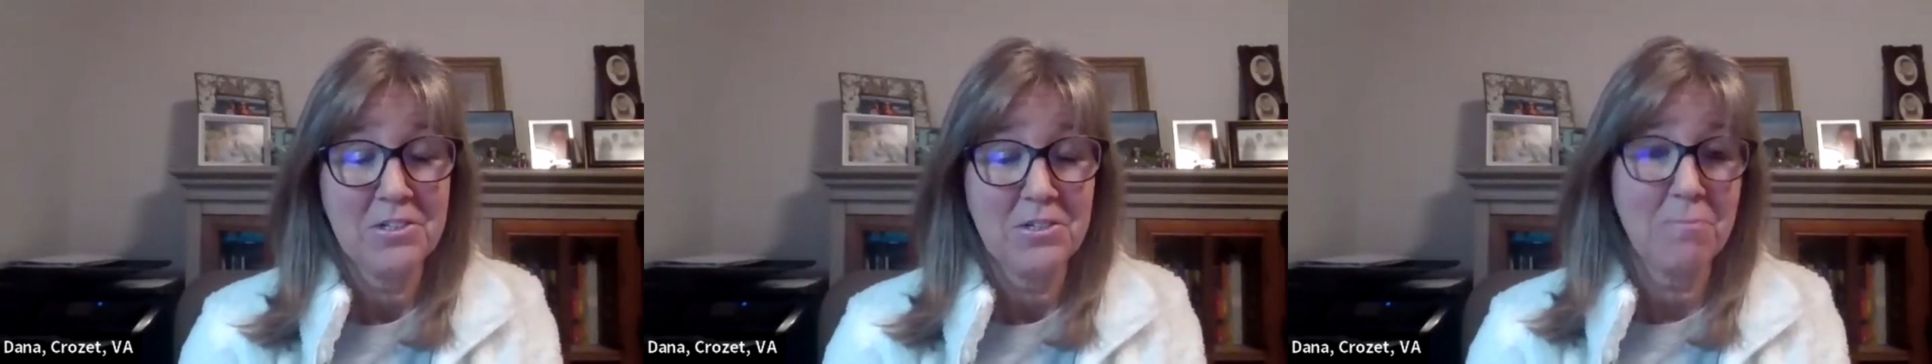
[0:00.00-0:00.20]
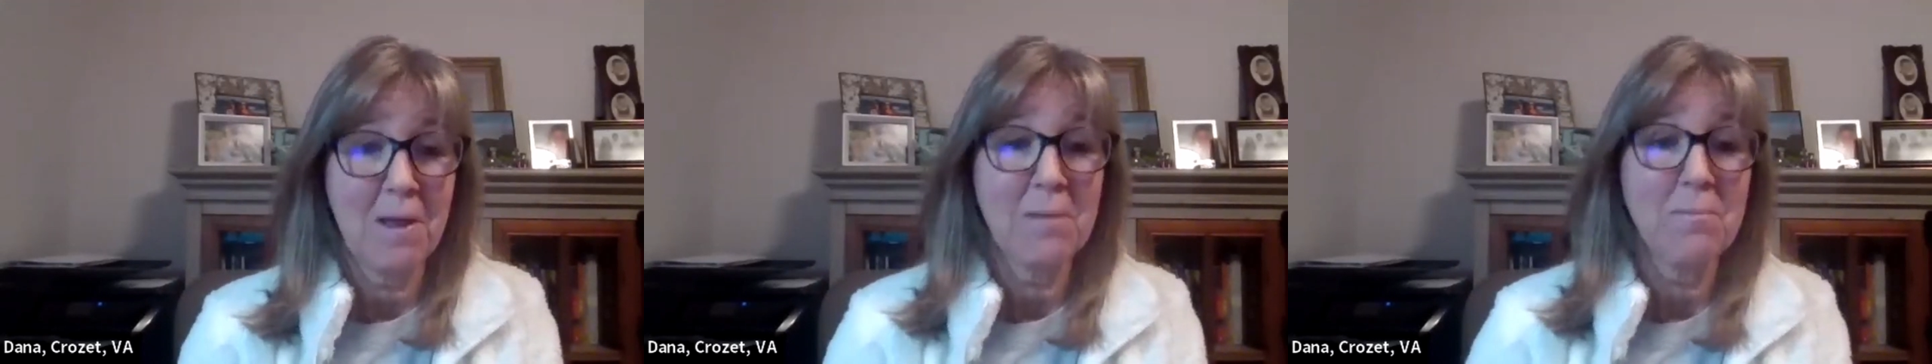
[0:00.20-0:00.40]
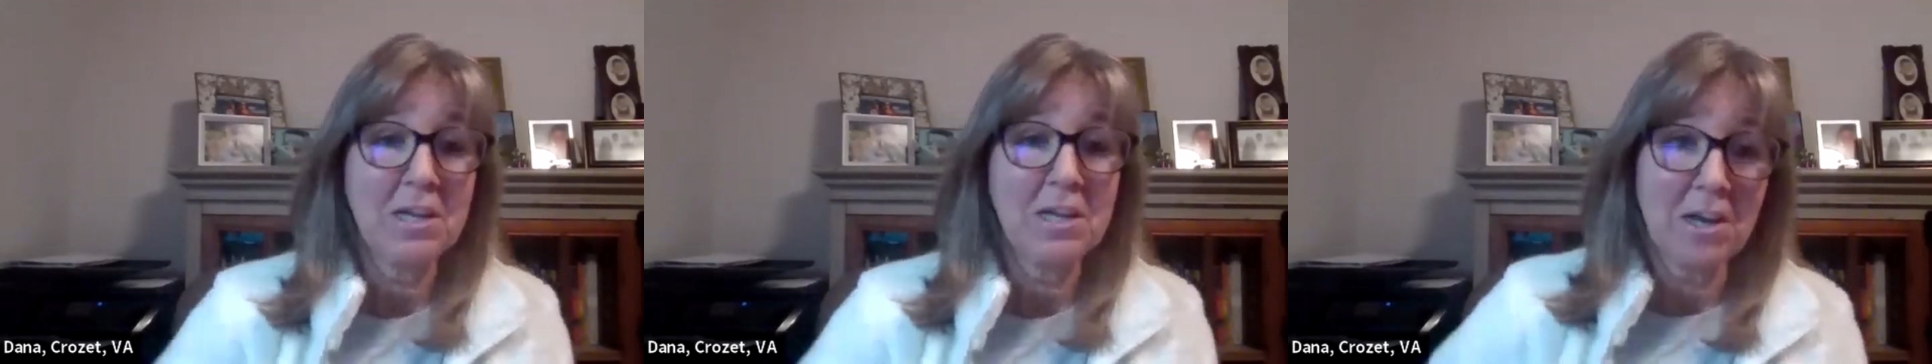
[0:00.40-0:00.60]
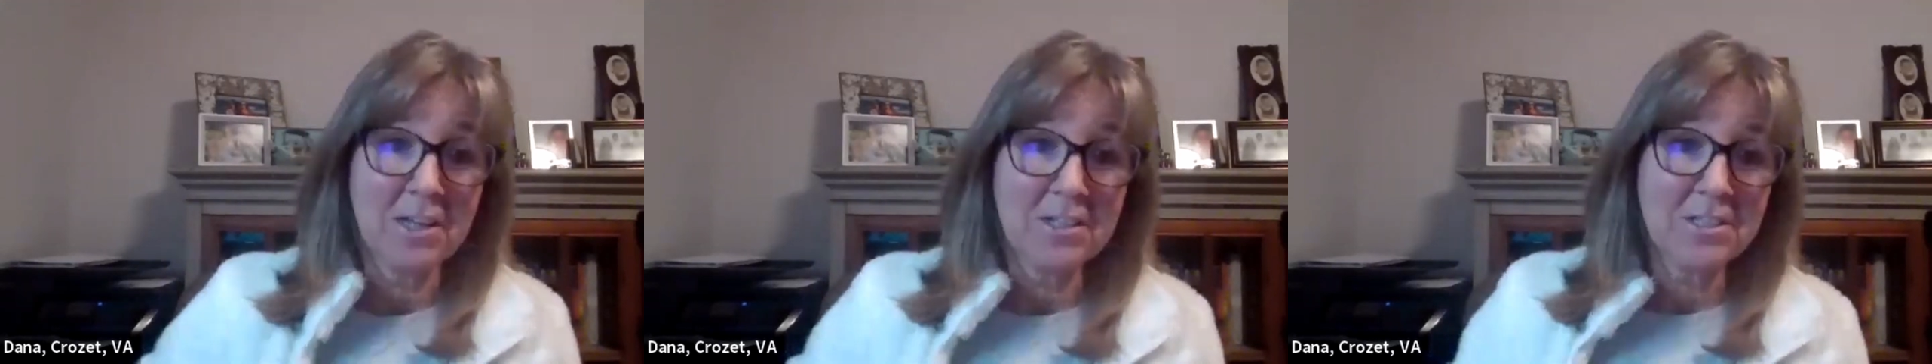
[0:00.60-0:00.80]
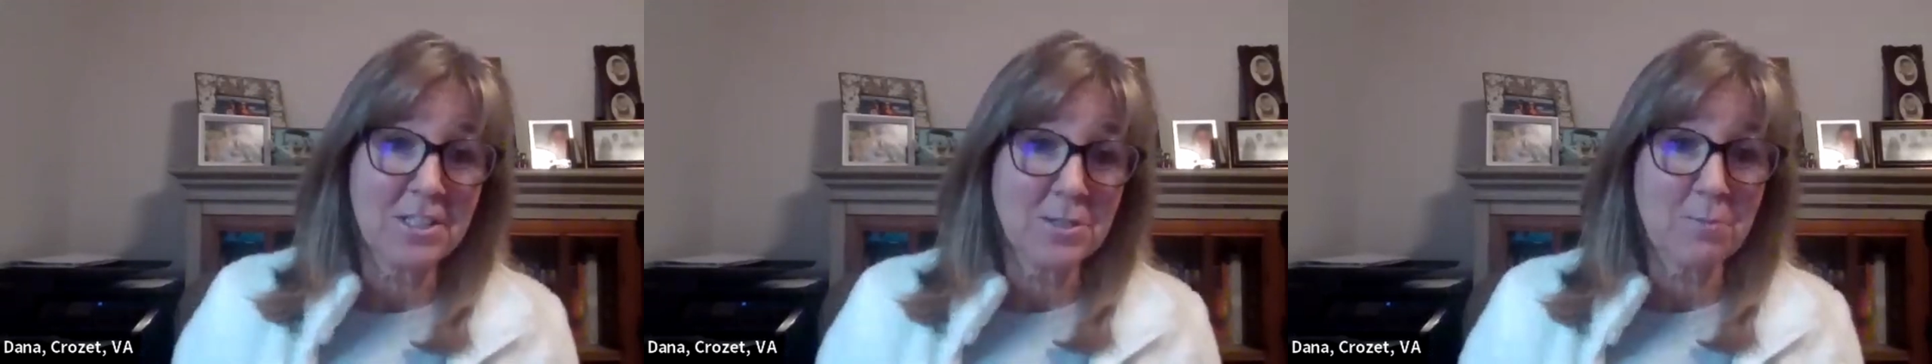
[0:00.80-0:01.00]
to maybe an
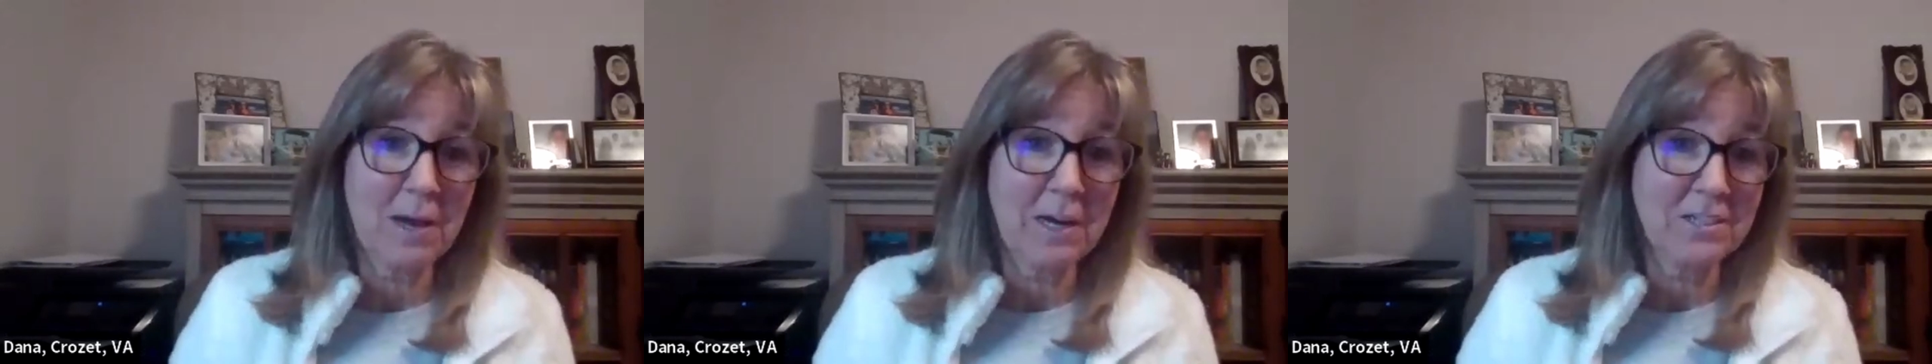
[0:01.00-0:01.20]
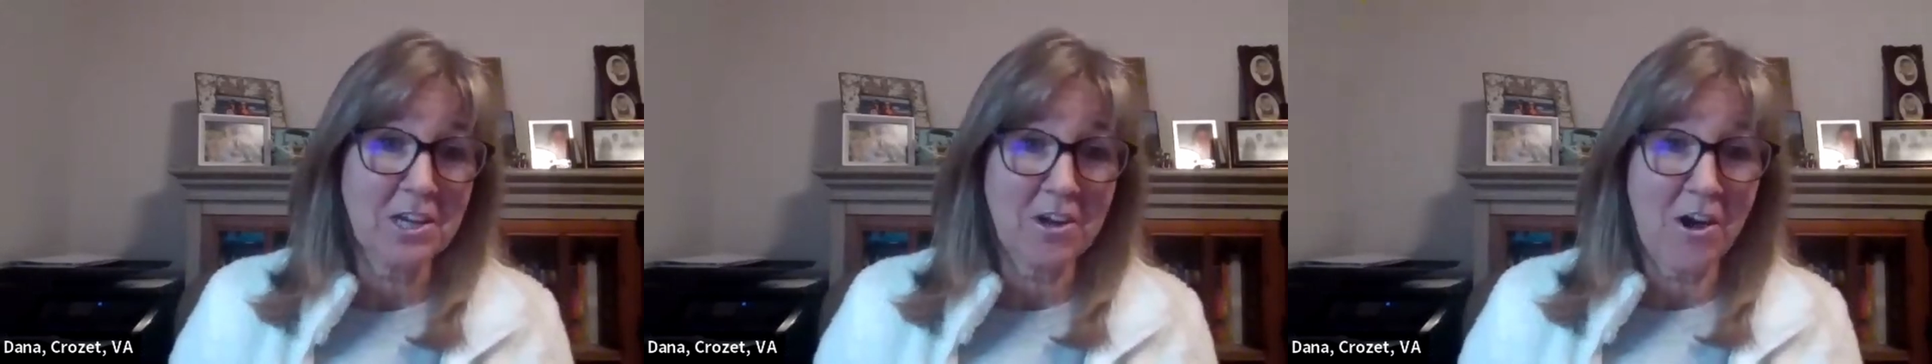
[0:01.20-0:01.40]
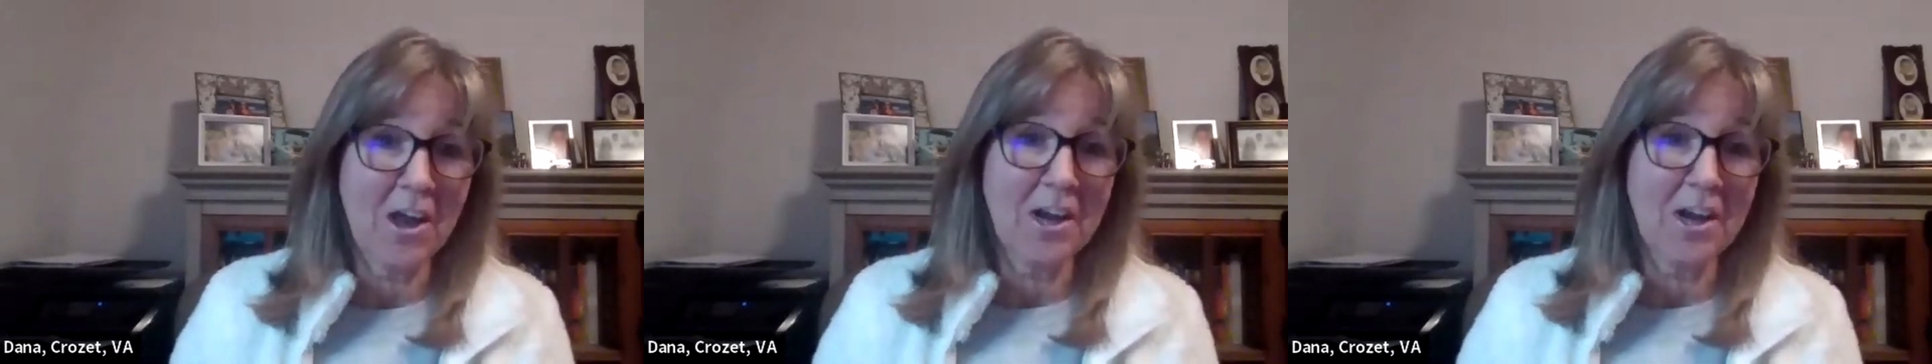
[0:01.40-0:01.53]
unsuspecting